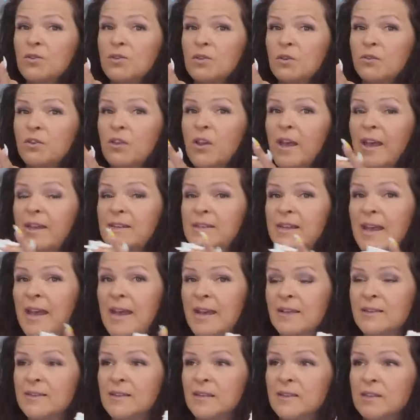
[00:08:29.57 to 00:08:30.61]
So, if you had to
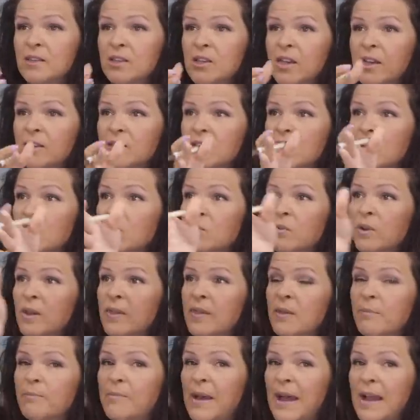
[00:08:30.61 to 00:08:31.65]
access it, you had to go
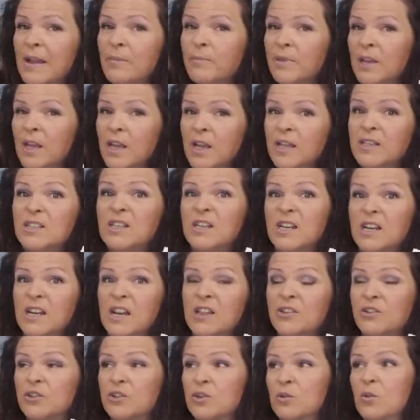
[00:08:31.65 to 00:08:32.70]
in the back behind and
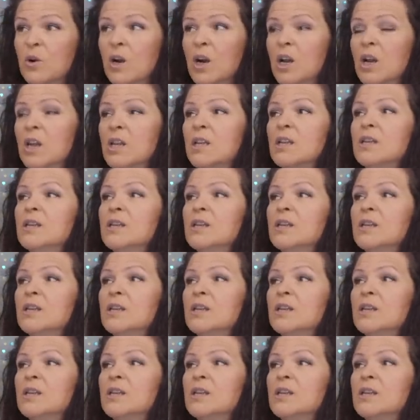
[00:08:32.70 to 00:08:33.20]
another door